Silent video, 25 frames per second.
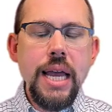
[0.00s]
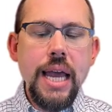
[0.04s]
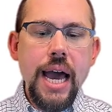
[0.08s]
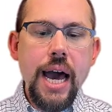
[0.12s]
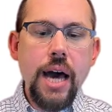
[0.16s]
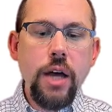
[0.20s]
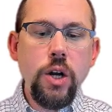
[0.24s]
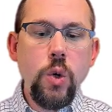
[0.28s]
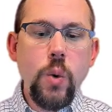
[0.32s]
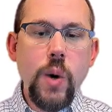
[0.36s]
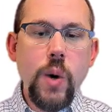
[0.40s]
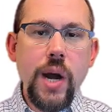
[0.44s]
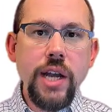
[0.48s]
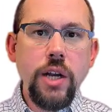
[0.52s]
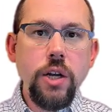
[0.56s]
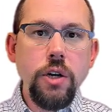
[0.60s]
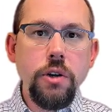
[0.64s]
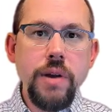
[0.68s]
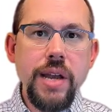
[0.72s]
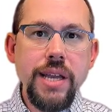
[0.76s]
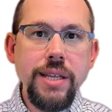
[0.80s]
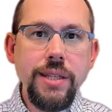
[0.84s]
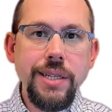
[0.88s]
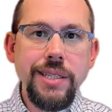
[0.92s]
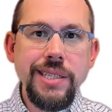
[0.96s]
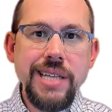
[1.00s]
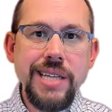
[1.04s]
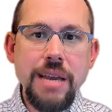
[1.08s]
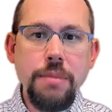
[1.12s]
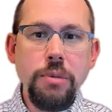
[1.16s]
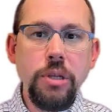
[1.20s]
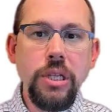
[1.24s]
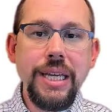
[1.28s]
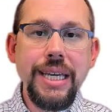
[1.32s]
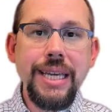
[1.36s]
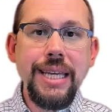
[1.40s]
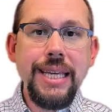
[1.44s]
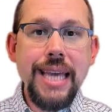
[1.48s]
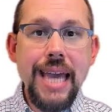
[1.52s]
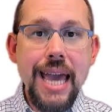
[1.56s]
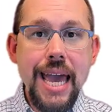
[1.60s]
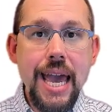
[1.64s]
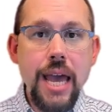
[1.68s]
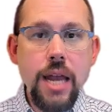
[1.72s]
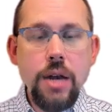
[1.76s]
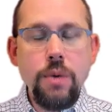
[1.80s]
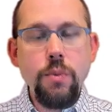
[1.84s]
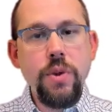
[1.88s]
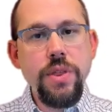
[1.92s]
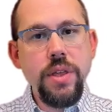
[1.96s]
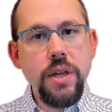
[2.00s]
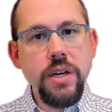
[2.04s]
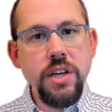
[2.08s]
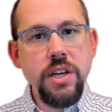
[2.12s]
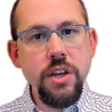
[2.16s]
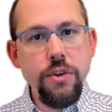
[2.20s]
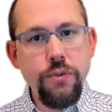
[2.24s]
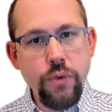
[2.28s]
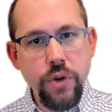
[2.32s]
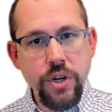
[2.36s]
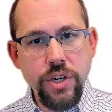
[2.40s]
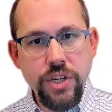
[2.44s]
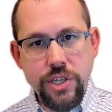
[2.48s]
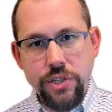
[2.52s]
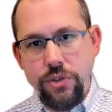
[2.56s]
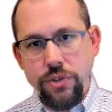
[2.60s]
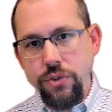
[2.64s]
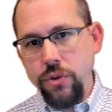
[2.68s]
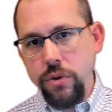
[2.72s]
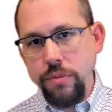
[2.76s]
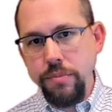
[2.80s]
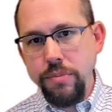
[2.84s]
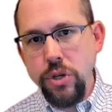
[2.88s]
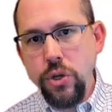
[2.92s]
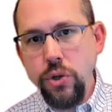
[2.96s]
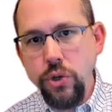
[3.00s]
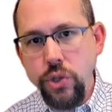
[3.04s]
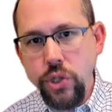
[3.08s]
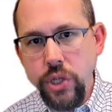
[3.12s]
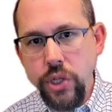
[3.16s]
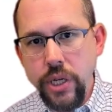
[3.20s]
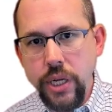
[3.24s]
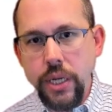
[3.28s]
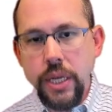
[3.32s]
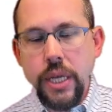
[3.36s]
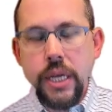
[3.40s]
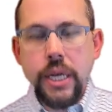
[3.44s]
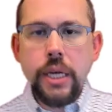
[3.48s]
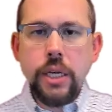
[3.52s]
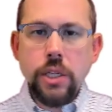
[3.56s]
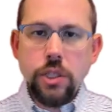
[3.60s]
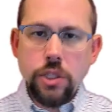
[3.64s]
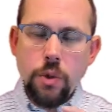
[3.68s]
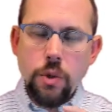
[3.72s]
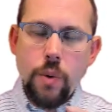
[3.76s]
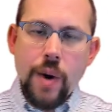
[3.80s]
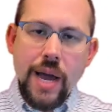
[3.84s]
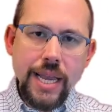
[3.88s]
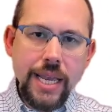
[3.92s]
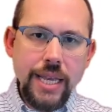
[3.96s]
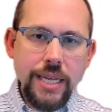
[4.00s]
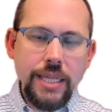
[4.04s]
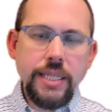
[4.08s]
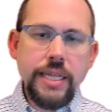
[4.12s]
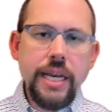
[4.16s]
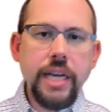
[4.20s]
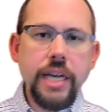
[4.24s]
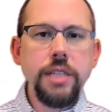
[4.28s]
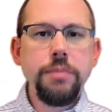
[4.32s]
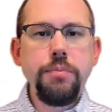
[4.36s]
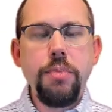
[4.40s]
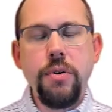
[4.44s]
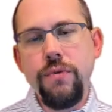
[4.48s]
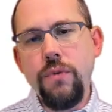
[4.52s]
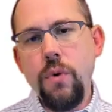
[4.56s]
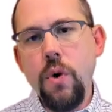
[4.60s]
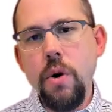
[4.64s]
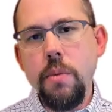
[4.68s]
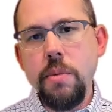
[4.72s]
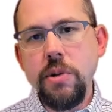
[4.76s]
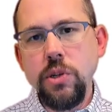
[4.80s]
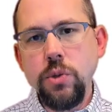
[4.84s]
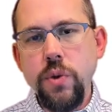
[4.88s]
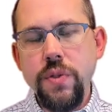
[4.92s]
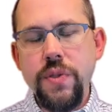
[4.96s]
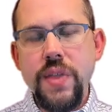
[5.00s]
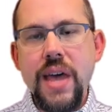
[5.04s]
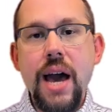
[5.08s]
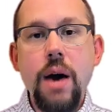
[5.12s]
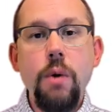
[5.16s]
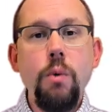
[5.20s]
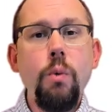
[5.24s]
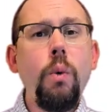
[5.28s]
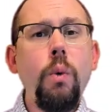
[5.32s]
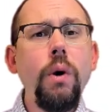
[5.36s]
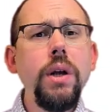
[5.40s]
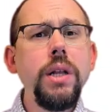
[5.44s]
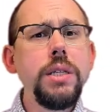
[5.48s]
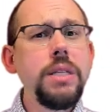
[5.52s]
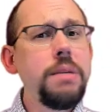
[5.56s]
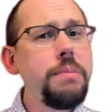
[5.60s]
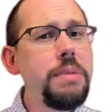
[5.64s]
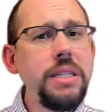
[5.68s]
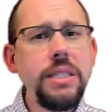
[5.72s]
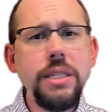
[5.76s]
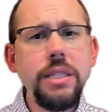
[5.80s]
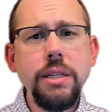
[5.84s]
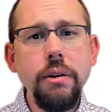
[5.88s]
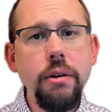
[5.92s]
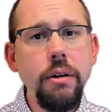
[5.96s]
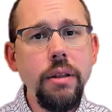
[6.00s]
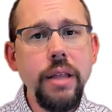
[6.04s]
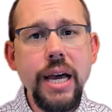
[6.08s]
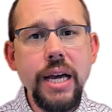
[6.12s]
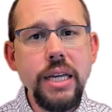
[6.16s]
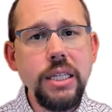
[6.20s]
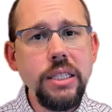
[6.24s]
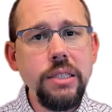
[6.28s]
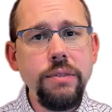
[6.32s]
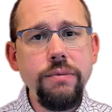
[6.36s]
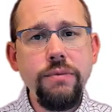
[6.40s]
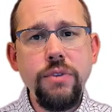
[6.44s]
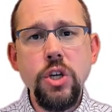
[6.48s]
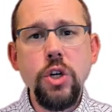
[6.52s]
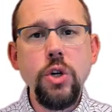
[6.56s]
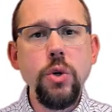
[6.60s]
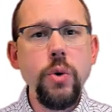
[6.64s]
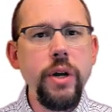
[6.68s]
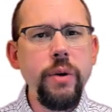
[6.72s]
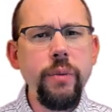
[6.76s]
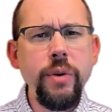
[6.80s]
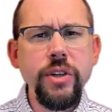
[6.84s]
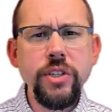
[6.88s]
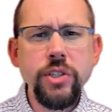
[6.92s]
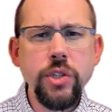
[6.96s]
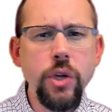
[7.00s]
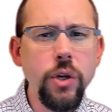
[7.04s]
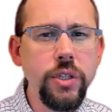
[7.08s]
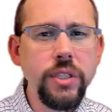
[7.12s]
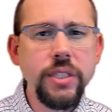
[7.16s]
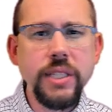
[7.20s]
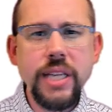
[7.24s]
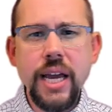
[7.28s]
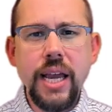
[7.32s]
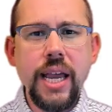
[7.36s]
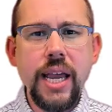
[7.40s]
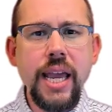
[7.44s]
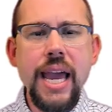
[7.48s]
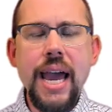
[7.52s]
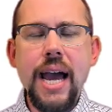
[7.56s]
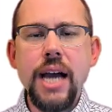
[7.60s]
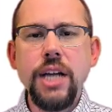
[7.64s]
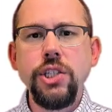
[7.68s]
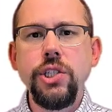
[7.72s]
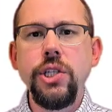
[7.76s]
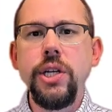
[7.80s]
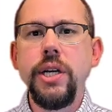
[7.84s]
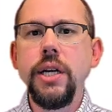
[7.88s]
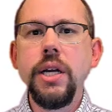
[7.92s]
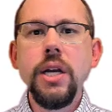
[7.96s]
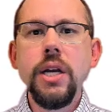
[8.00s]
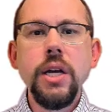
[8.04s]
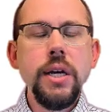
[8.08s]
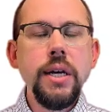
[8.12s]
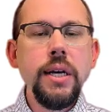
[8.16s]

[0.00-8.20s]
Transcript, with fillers: how do I create the table again with a different distribution so I can test performance with that? What is a materialized view and result set caching?